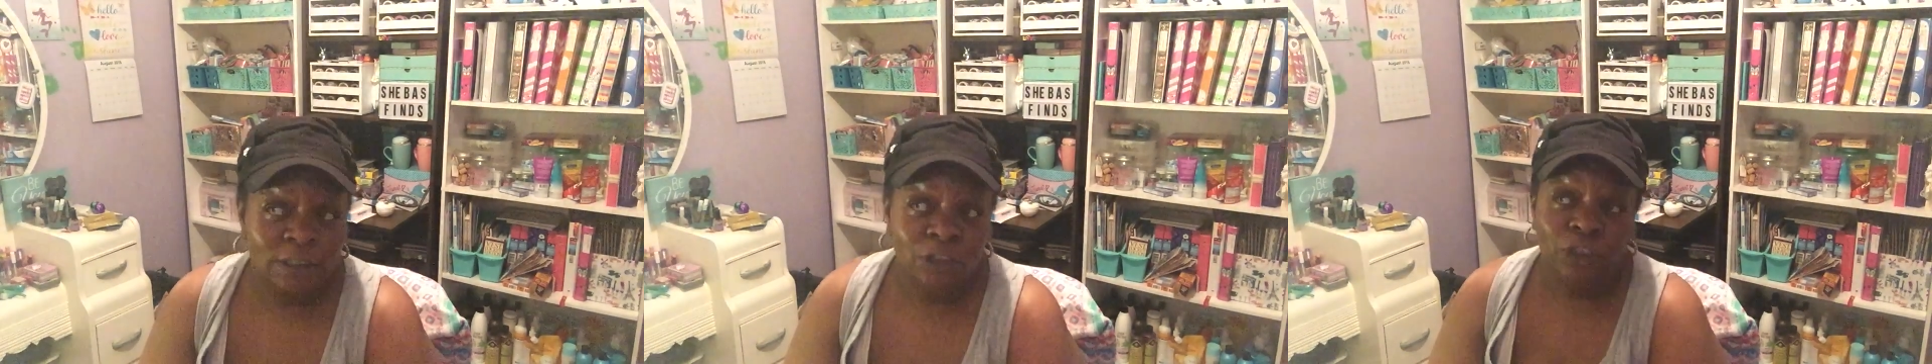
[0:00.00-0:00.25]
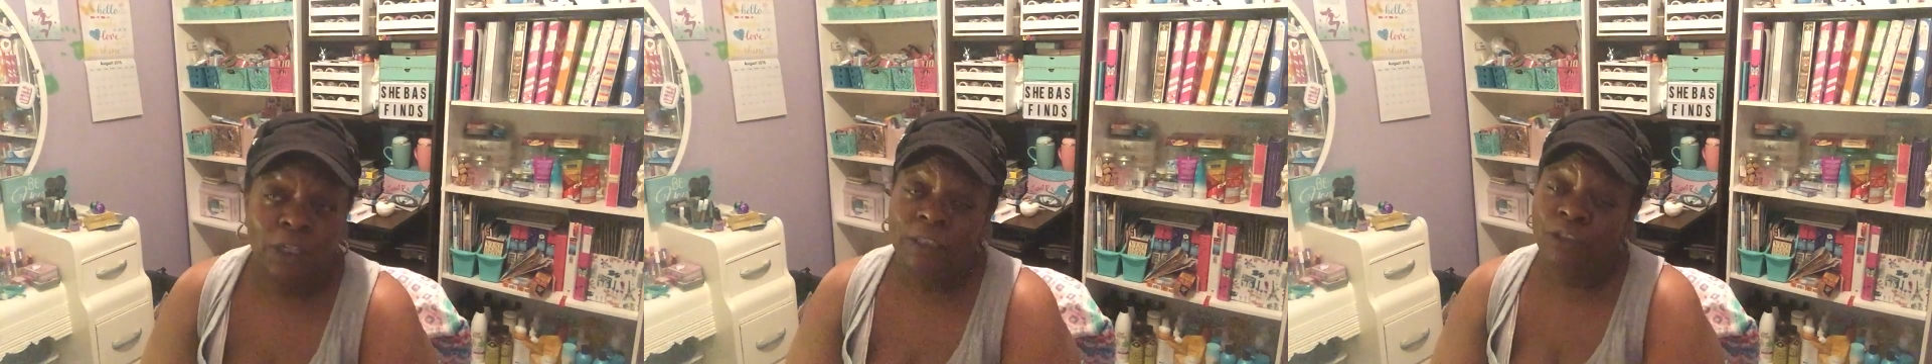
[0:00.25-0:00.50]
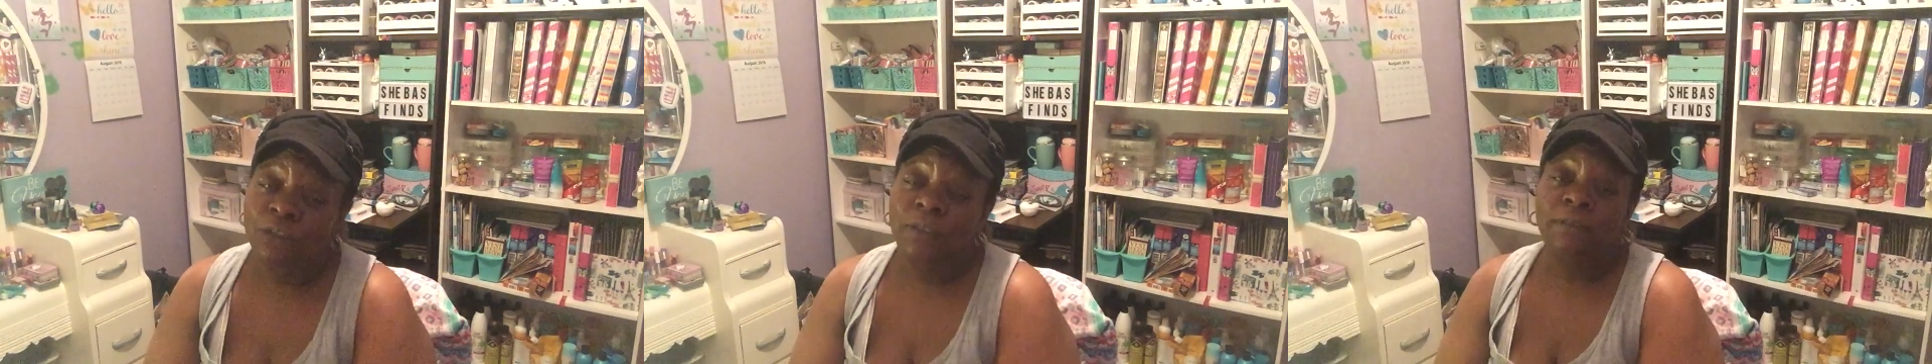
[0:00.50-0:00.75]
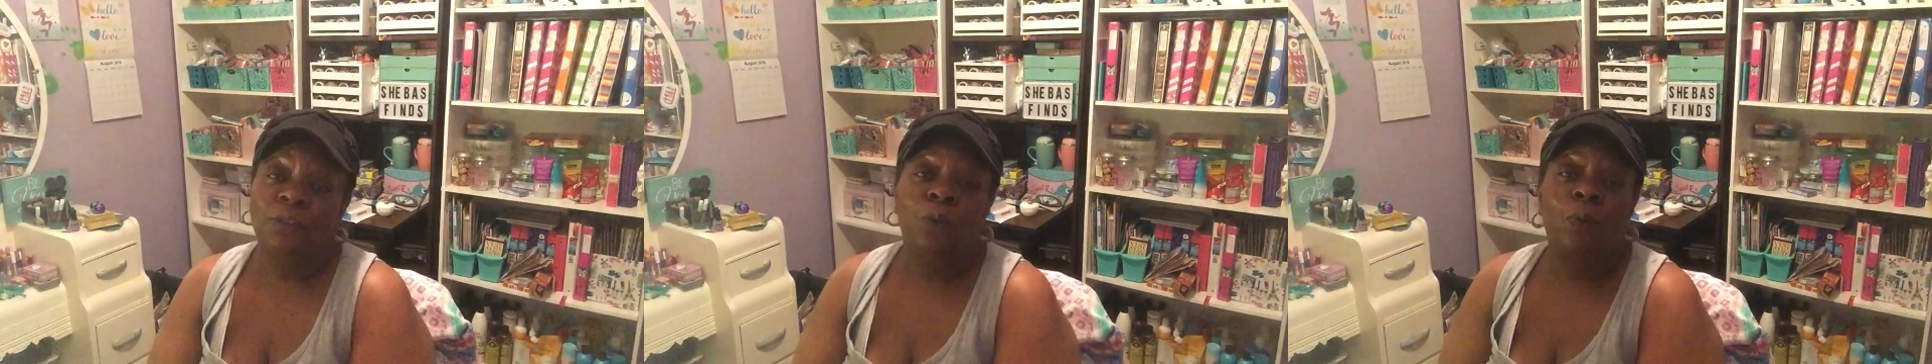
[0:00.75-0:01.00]

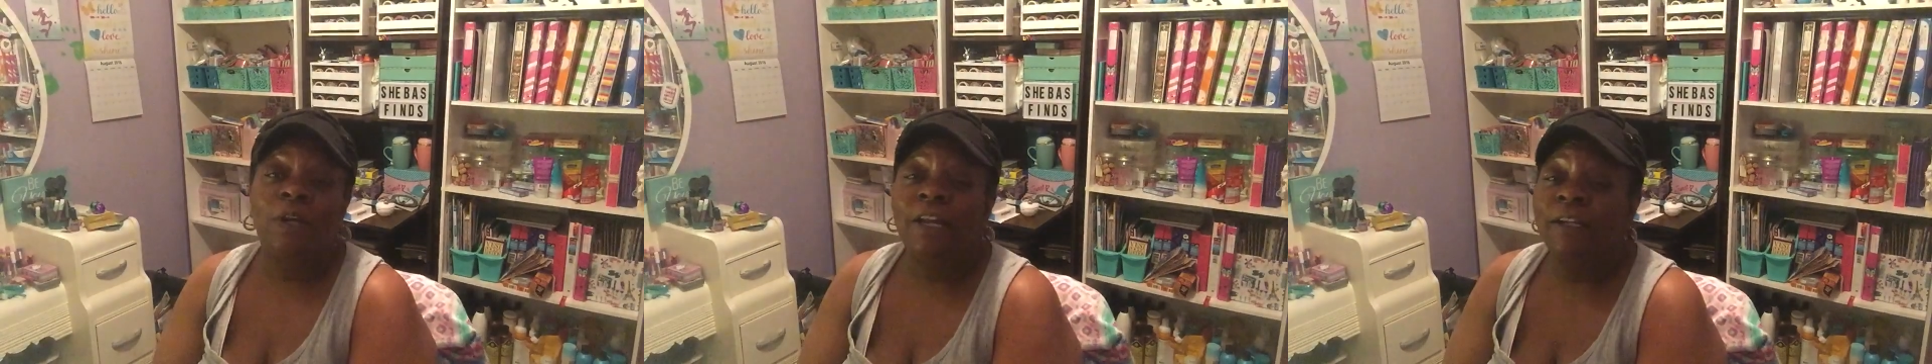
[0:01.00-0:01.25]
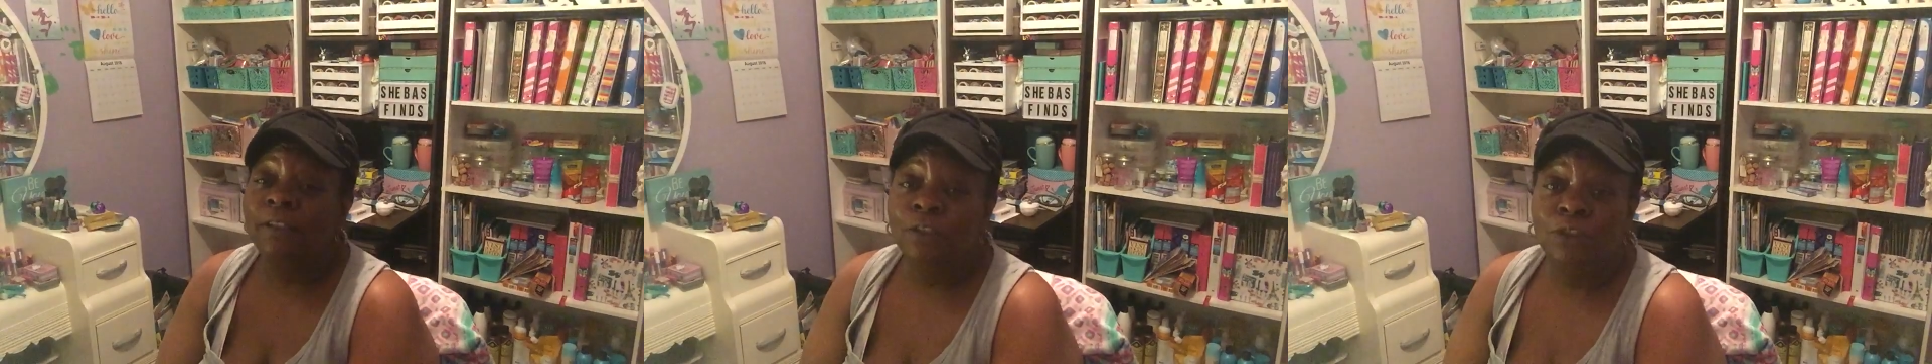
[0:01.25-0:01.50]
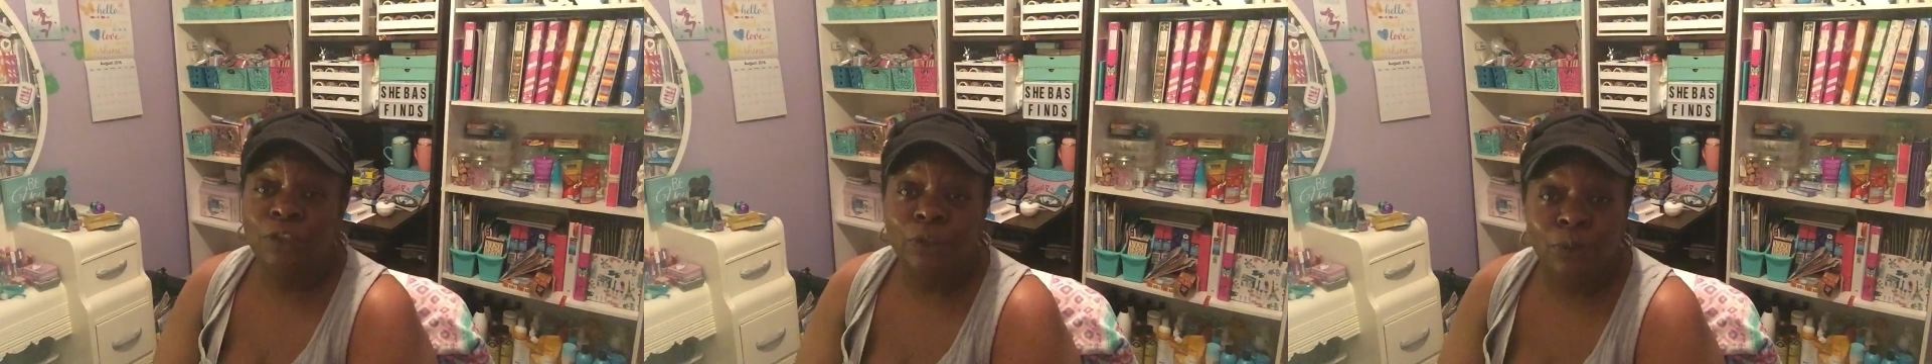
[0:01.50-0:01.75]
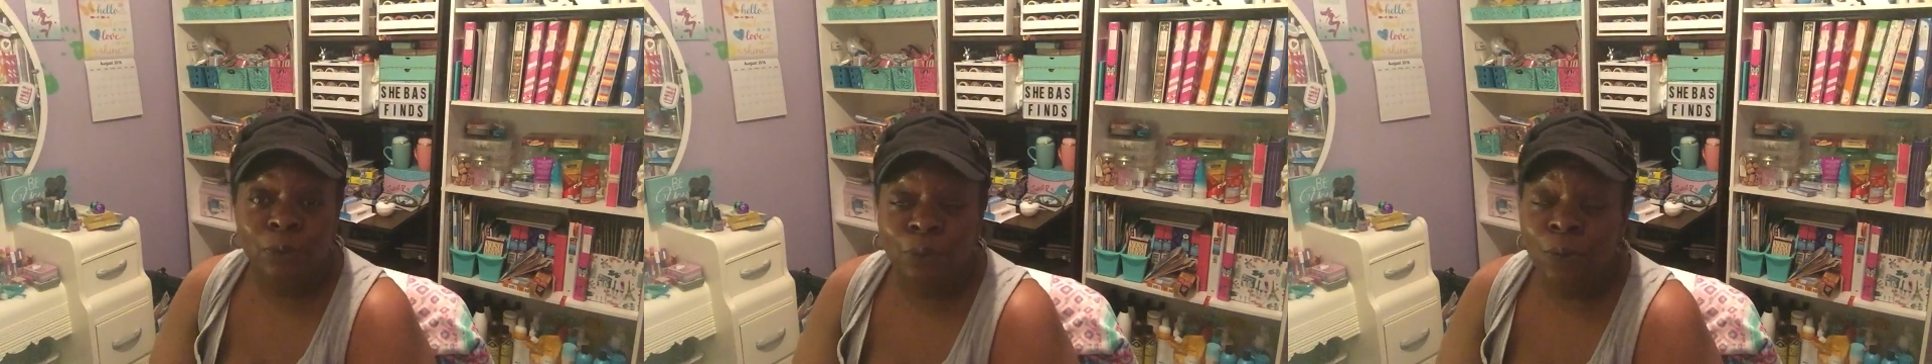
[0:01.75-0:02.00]
suggestions on what I need to
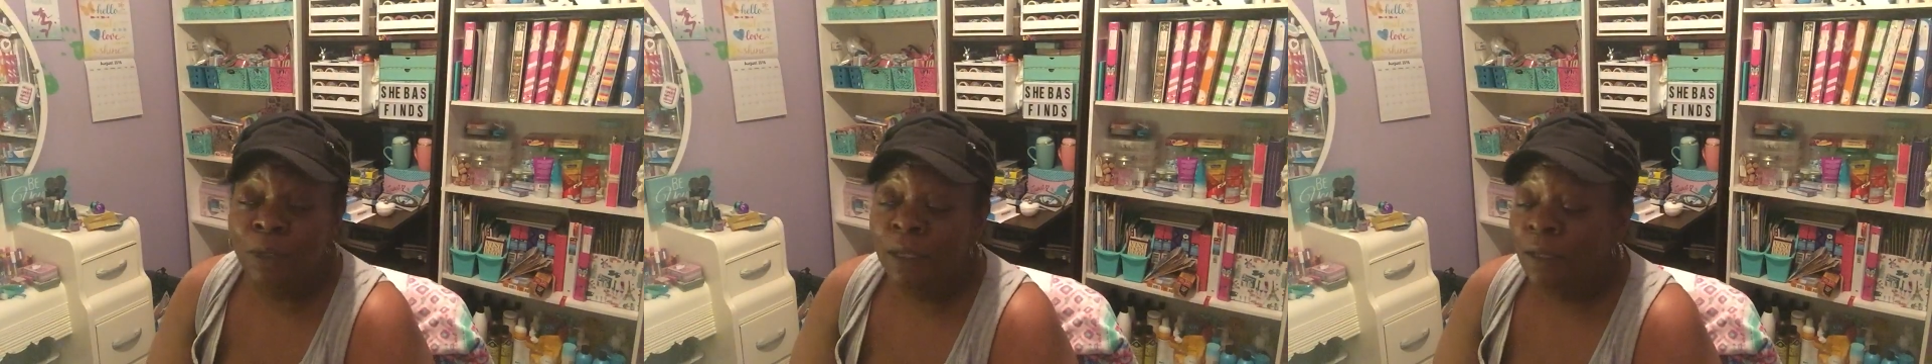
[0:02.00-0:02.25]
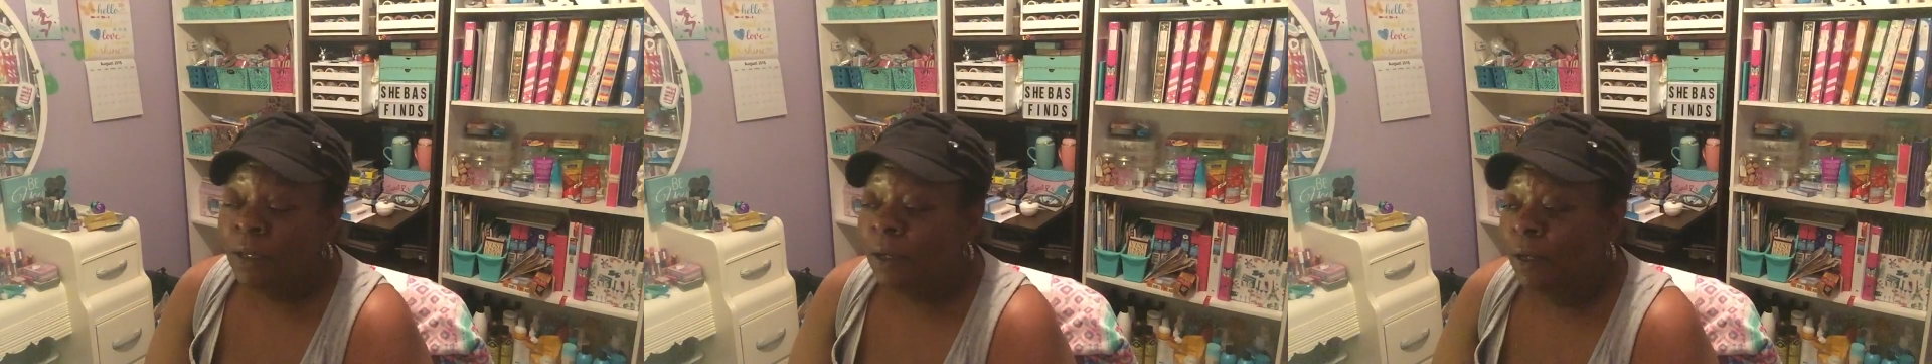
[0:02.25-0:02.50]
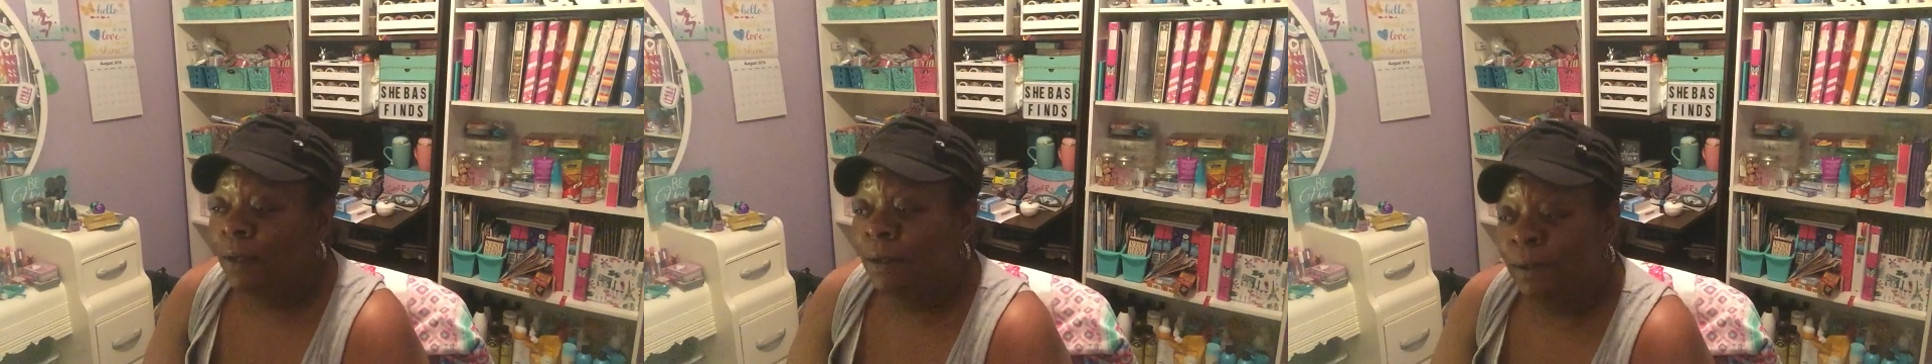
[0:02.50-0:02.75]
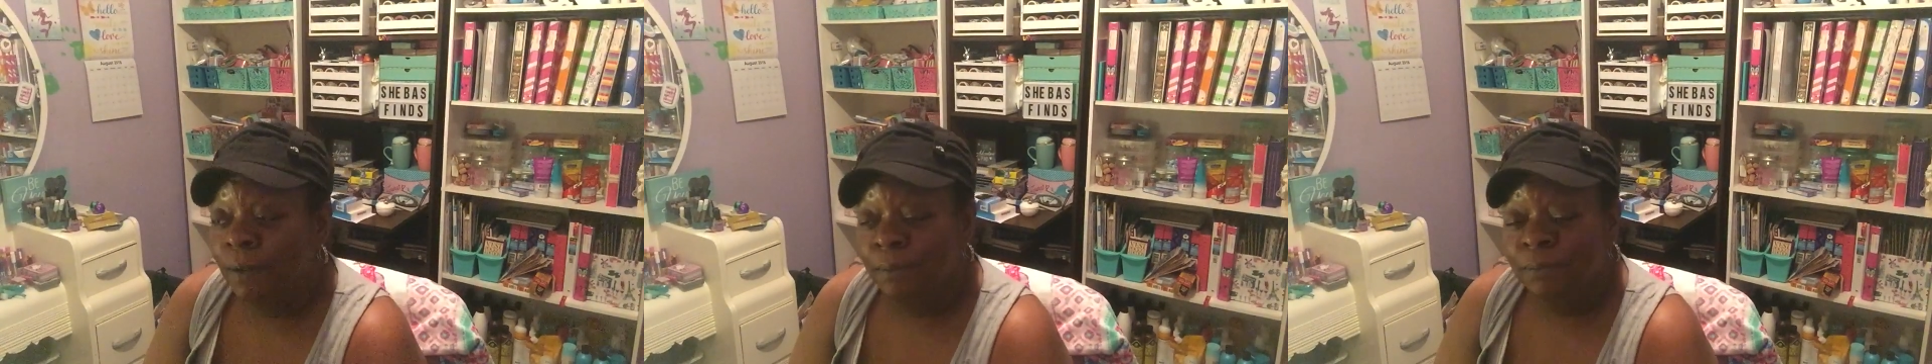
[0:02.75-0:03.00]
do
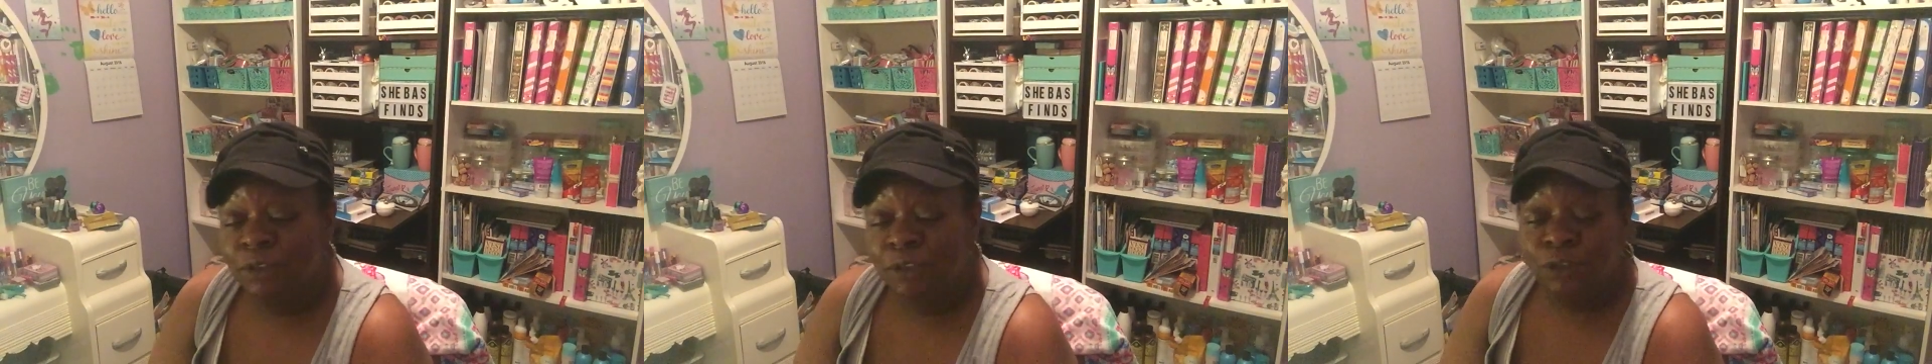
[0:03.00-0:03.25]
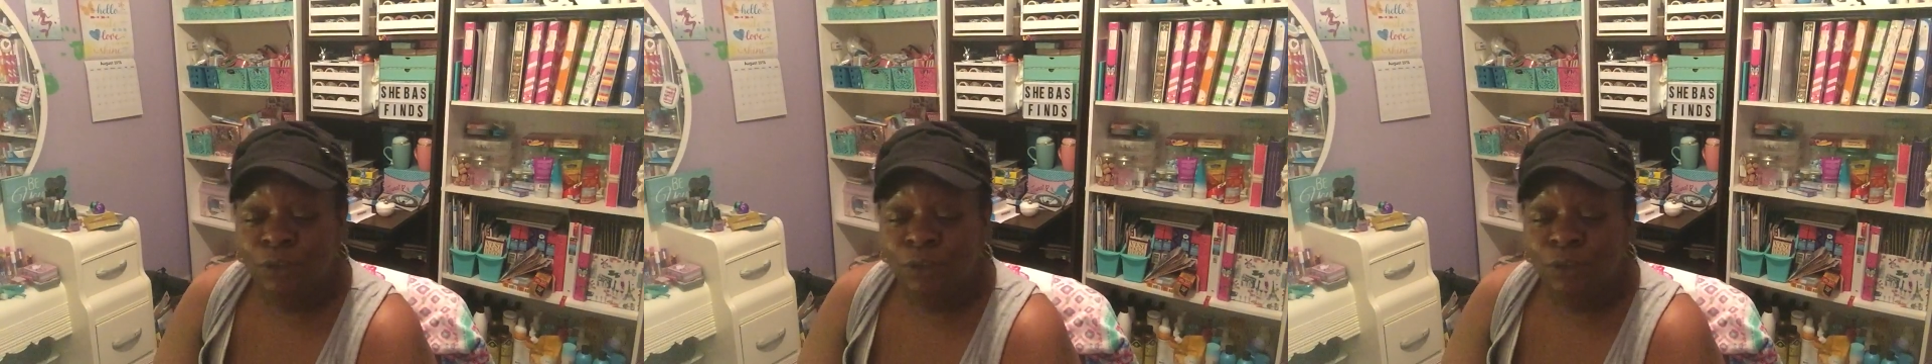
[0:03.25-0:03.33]
um,